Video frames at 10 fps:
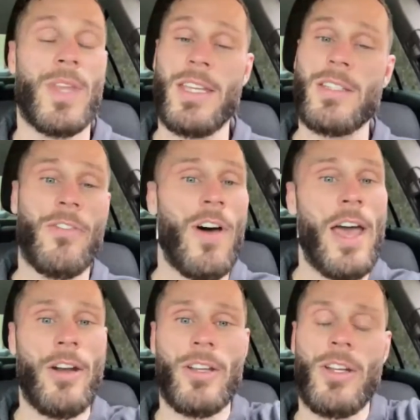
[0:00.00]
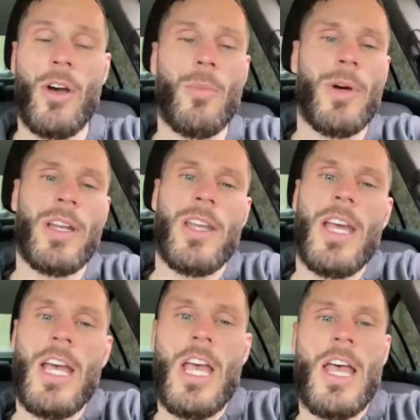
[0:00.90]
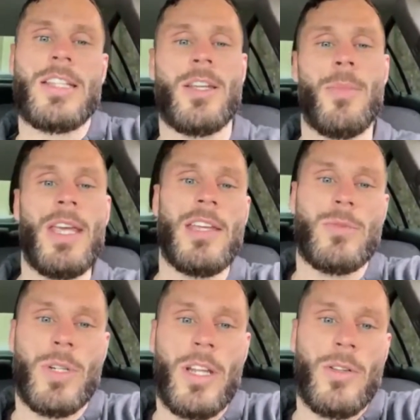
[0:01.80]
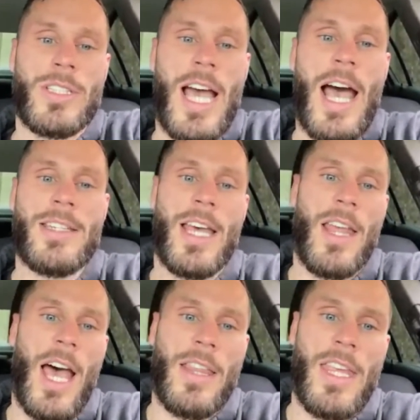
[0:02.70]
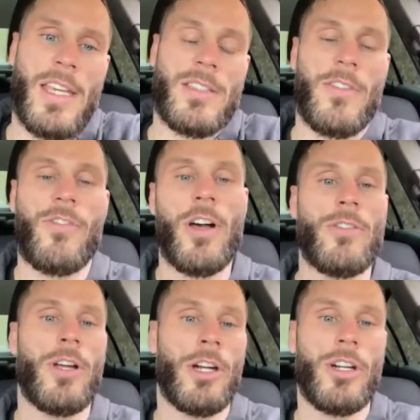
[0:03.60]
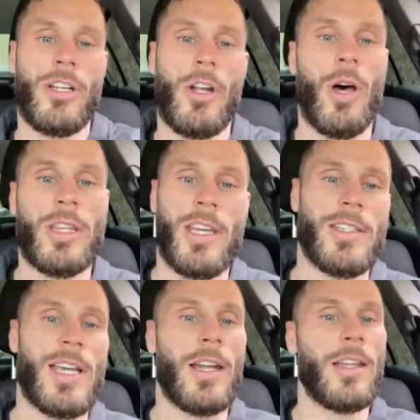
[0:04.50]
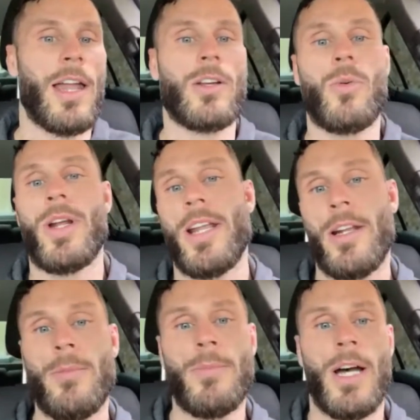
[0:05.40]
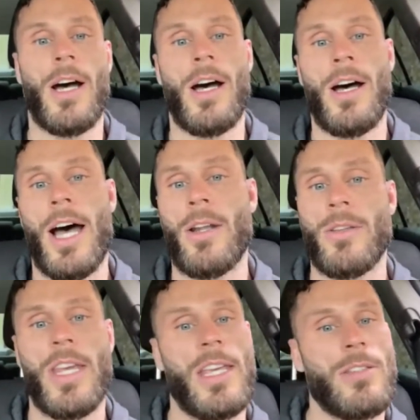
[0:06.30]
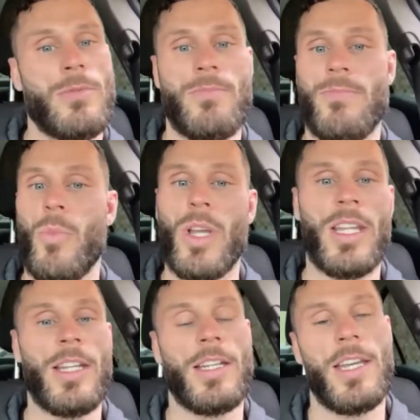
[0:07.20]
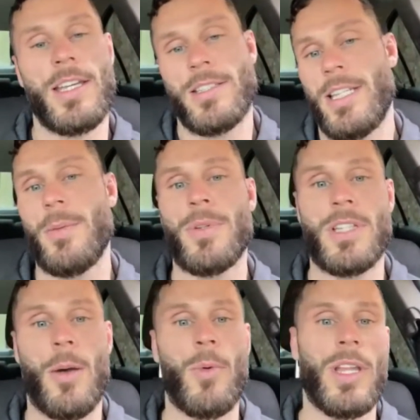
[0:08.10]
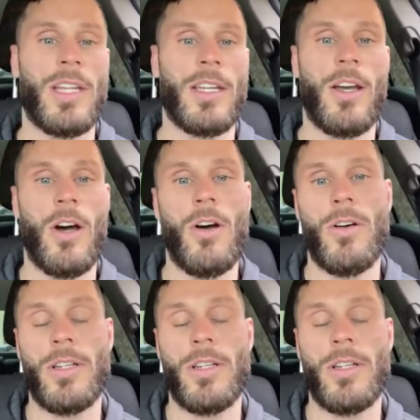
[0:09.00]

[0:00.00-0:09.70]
He's a fighter, you know, but to me, he's one of those guys I think is a front runner. You know, I think he's got a lot of quit in him. I don't think he's willing to dig as deep as I'm willing to go.